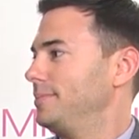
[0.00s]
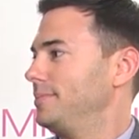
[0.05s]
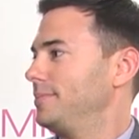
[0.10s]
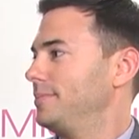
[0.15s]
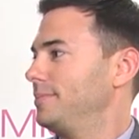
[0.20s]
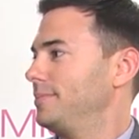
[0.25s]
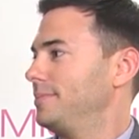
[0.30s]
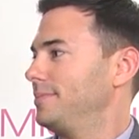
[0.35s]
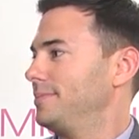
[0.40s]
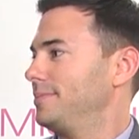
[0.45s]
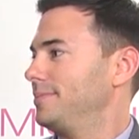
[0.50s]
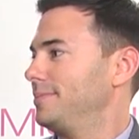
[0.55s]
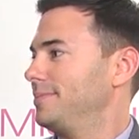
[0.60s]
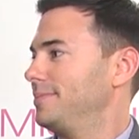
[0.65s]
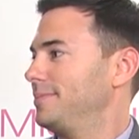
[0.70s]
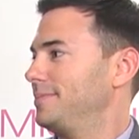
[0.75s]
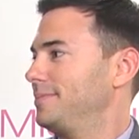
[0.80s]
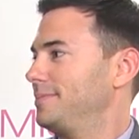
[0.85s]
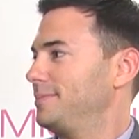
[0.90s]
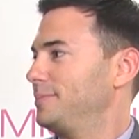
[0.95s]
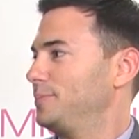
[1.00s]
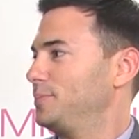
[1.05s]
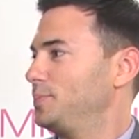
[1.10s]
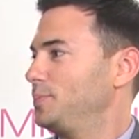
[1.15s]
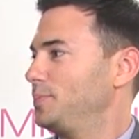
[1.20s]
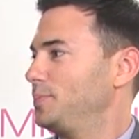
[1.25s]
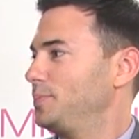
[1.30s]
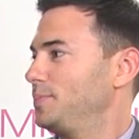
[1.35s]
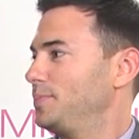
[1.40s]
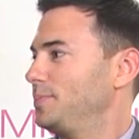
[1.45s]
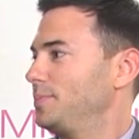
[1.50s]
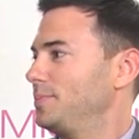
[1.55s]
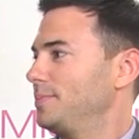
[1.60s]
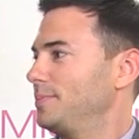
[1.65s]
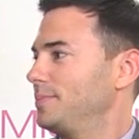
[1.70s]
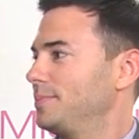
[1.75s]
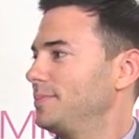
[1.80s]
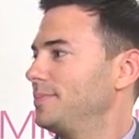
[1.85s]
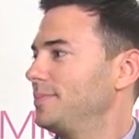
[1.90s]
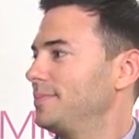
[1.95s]

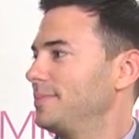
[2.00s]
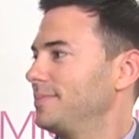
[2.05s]
No words are spoken by the person on screen.